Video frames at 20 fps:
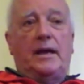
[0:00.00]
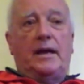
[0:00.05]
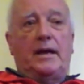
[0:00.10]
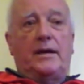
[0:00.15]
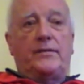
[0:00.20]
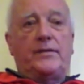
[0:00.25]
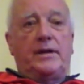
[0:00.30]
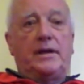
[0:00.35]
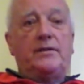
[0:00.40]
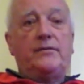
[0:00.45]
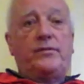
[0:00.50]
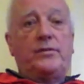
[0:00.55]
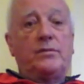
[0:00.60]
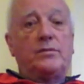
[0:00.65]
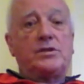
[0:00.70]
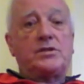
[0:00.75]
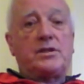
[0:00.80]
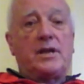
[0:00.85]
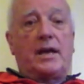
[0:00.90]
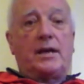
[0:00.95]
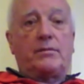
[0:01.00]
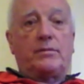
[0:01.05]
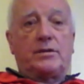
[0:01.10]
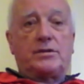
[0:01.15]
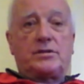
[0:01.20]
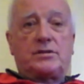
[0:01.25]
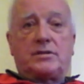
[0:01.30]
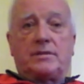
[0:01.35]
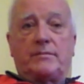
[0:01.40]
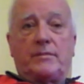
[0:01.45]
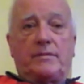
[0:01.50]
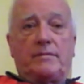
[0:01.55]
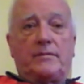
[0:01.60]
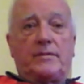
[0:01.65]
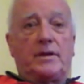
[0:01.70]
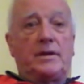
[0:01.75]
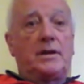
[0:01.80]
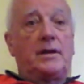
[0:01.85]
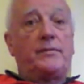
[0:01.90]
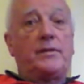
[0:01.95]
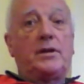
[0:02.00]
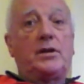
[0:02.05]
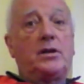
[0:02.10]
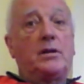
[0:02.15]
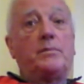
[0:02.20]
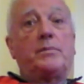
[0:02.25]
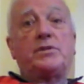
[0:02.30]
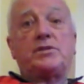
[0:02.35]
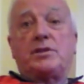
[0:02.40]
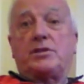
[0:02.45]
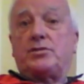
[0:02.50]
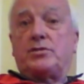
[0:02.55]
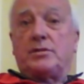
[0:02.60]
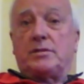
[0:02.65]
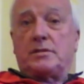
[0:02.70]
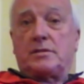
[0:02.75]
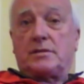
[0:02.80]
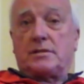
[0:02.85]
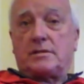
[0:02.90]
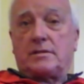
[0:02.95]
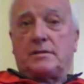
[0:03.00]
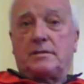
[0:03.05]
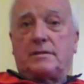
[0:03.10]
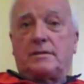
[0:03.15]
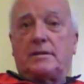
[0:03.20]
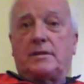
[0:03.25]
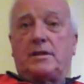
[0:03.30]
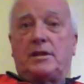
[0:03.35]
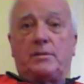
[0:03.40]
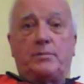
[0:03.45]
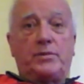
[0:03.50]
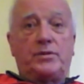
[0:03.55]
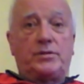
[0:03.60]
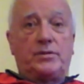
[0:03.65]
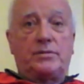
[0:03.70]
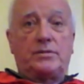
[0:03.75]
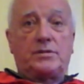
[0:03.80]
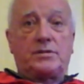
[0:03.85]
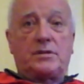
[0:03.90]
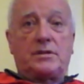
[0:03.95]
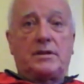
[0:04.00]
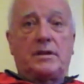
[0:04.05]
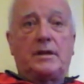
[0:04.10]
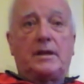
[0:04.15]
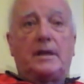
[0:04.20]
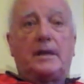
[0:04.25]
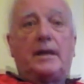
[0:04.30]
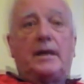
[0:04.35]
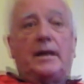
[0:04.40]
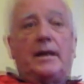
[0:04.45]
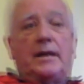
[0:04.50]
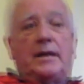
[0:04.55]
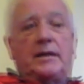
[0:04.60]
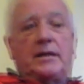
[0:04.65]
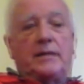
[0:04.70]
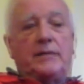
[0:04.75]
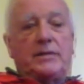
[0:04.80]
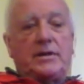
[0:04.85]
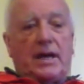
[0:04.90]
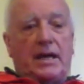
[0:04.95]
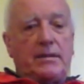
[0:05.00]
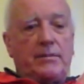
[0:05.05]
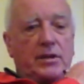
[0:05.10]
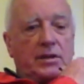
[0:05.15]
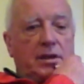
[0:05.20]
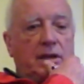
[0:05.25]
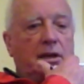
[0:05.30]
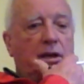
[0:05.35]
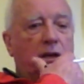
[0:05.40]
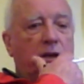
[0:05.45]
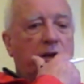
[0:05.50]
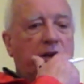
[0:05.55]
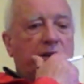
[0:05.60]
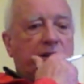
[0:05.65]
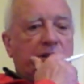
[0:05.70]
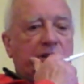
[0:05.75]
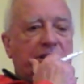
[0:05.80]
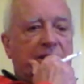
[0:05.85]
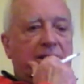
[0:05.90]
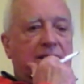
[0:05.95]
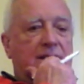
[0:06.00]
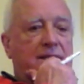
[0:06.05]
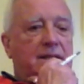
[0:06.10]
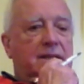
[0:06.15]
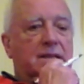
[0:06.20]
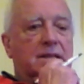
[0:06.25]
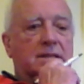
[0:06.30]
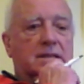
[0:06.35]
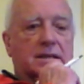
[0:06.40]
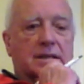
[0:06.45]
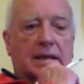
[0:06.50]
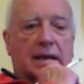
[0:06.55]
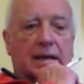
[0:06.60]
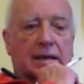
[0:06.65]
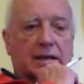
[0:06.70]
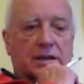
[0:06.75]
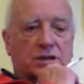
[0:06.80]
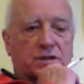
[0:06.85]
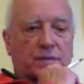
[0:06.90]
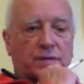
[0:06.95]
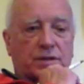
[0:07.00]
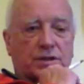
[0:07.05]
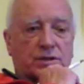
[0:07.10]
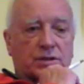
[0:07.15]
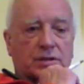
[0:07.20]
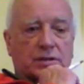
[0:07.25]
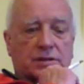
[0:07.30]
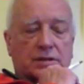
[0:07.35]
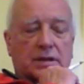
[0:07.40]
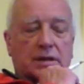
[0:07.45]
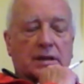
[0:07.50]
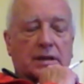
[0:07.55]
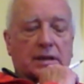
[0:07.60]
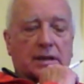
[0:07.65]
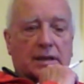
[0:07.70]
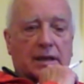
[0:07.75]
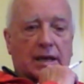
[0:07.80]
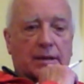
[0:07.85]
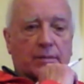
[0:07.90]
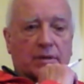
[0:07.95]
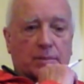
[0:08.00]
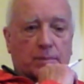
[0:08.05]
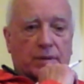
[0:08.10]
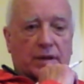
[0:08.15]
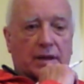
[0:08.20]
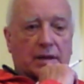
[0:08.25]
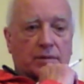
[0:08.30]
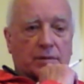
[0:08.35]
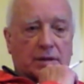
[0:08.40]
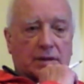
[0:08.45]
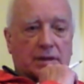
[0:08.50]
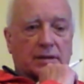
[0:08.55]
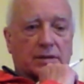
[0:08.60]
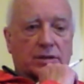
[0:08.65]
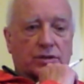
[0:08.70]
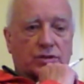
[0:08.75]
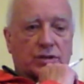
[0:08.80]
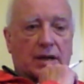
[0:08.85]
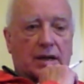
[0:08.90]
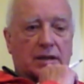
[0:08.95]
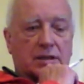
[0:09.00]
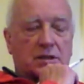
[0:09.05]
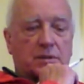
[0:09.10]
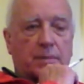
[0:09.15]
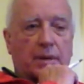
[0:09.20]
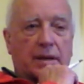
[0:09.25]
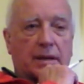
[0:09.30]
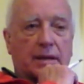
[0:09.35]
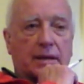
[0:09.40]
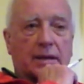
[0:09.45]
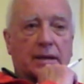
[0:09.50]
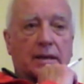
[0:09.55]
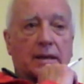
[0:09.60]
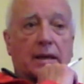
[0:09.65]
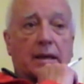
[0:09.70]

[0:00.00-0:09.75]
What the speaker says: And the influence there was the lovely compositions that he produced. Sometime in the early 60s, Angus Fitchett came and played in the Shands band.